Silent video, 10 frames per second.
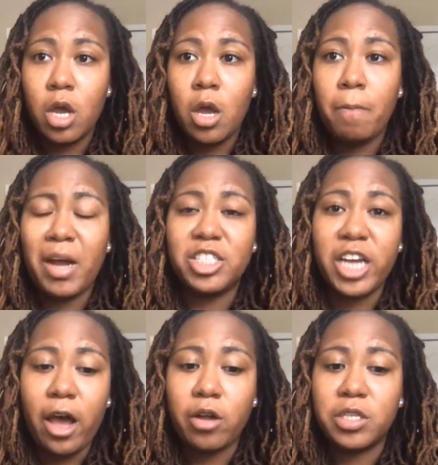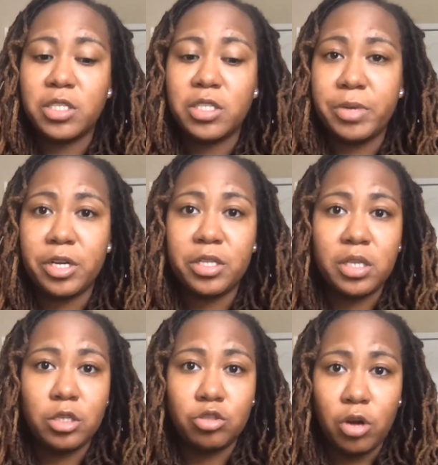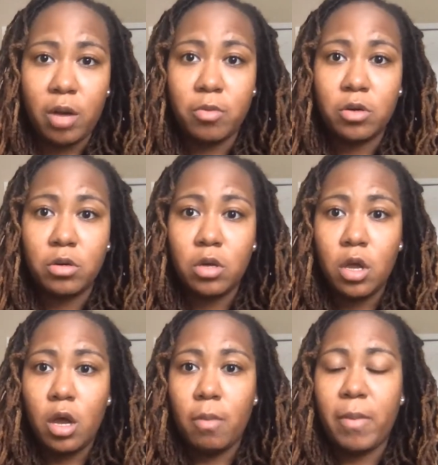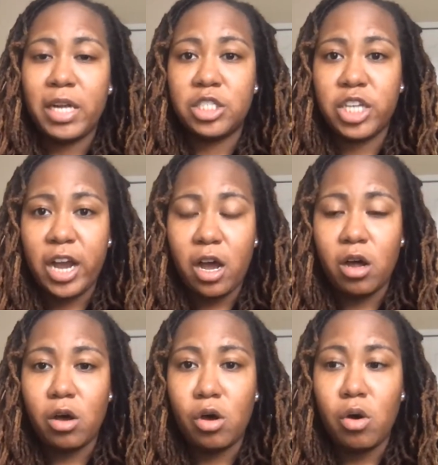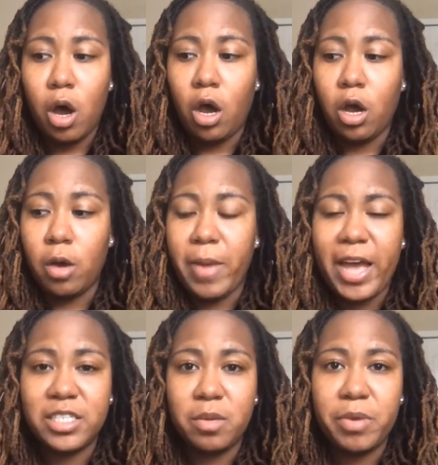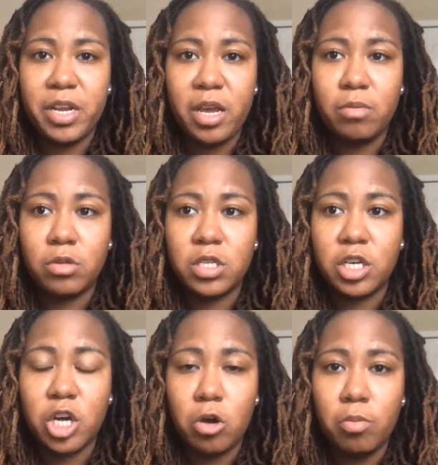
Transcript: My child is experiencing trauma. My child hasn't been able to cope